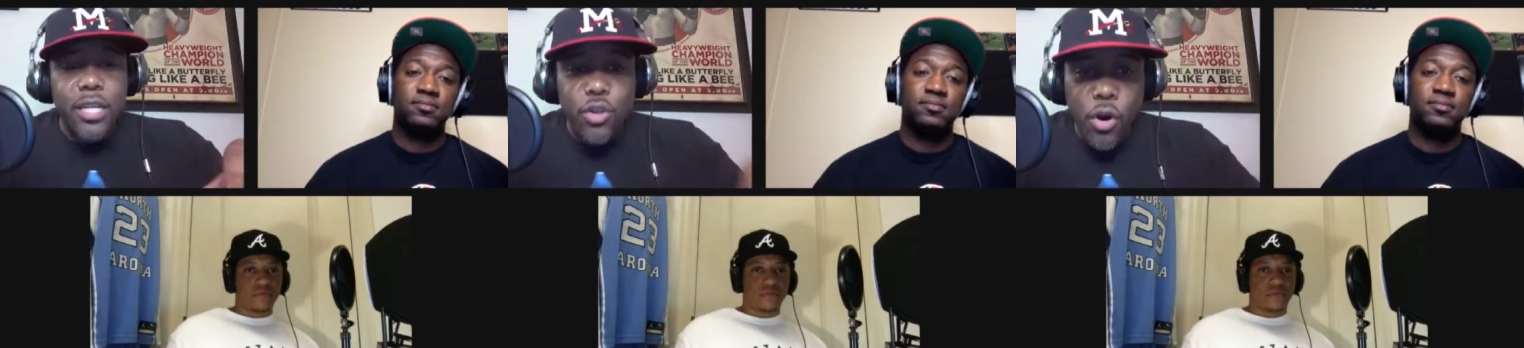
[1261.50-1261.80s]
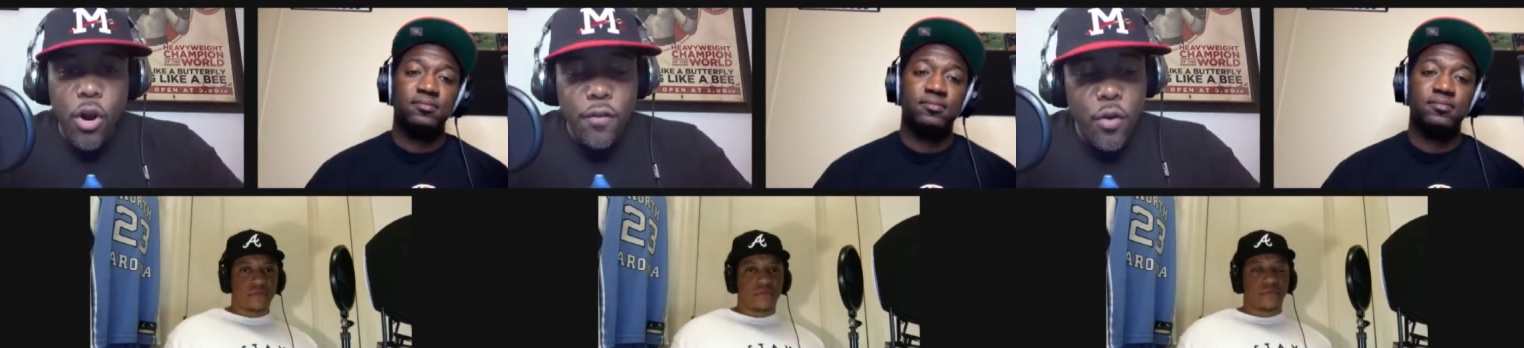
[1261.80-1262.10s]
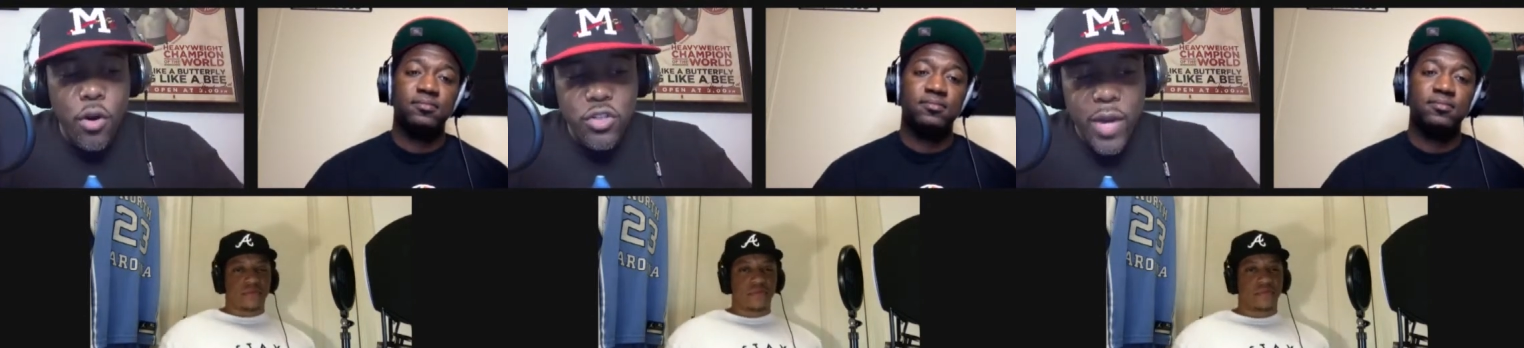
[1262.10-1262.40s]
Speaker 1: in your heart of
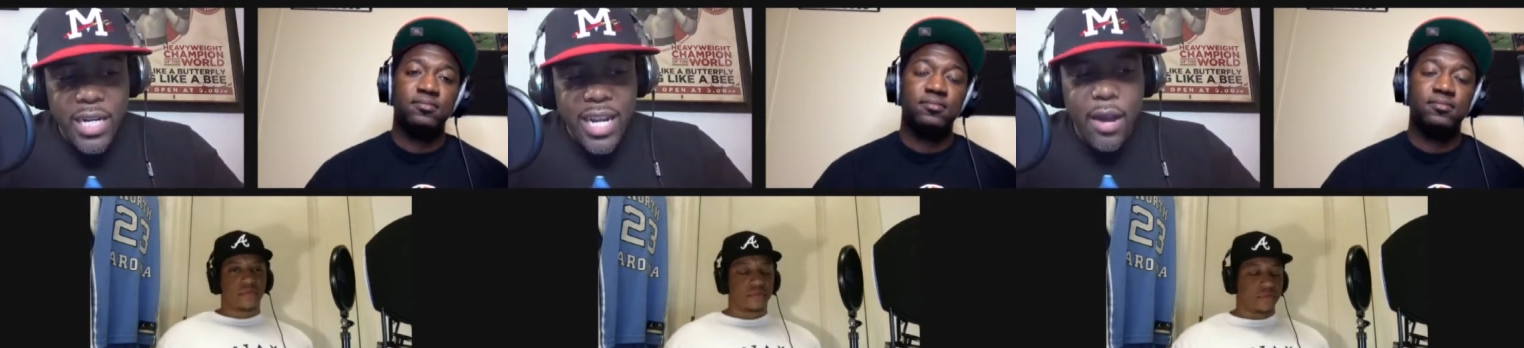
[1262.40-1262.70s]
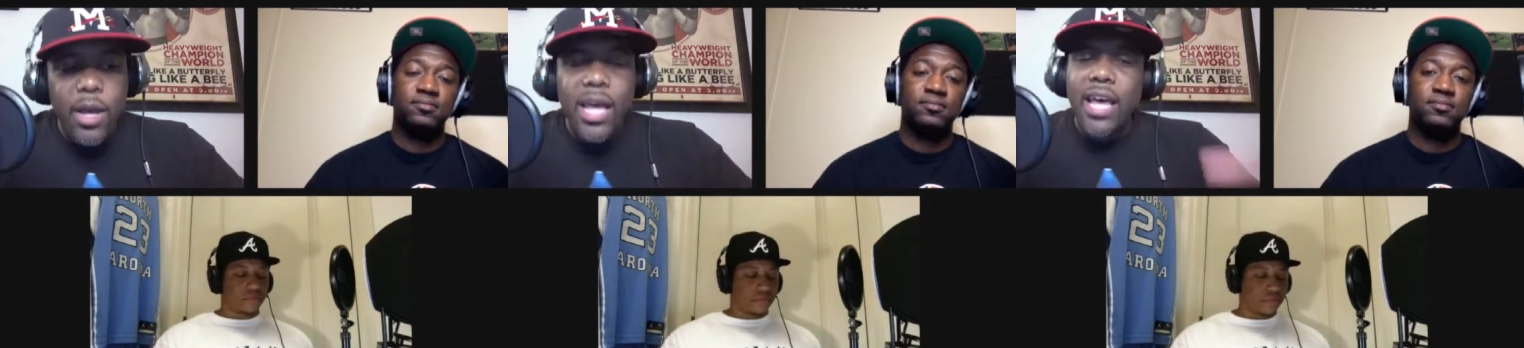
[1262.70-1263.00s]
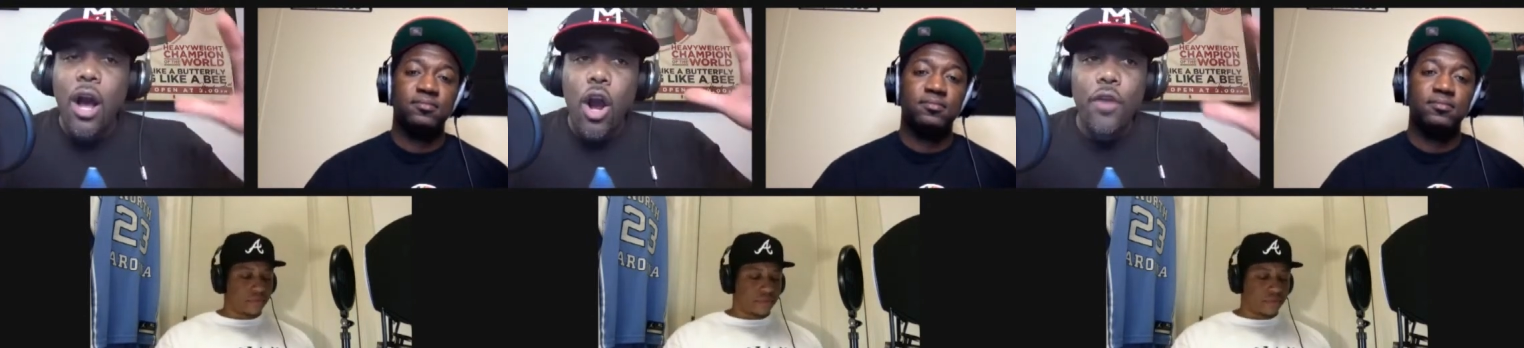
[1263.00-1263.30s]
hearts right now,
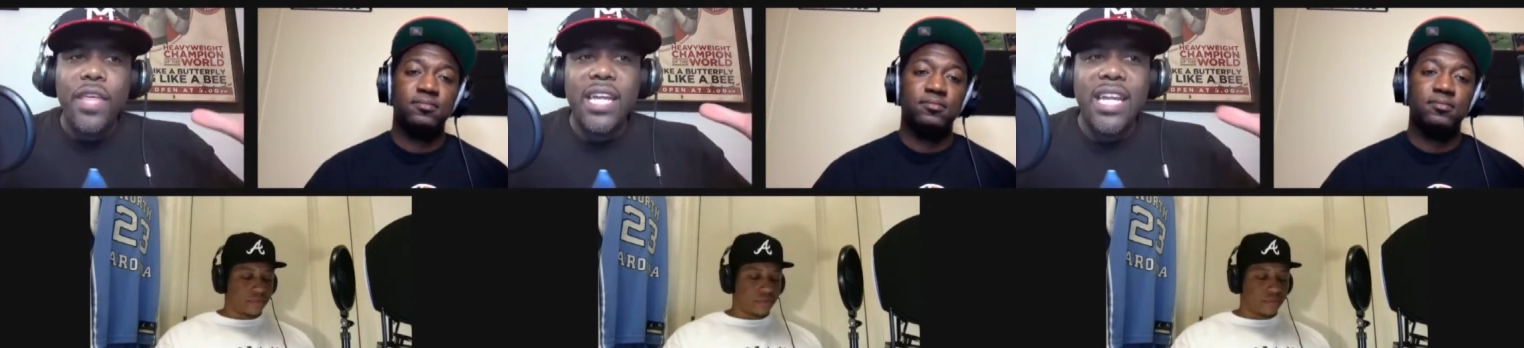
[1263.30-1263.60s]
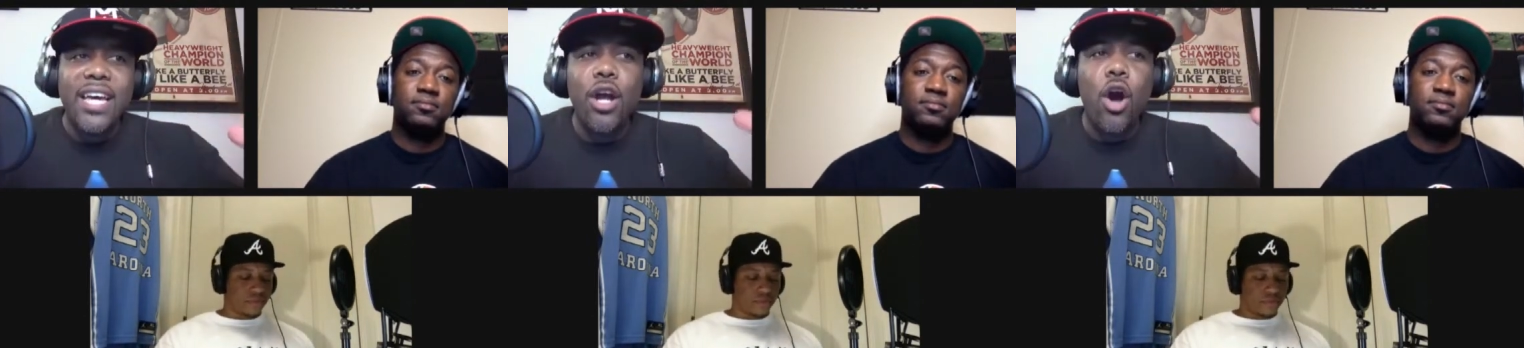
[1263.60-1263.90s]
are the Atlanta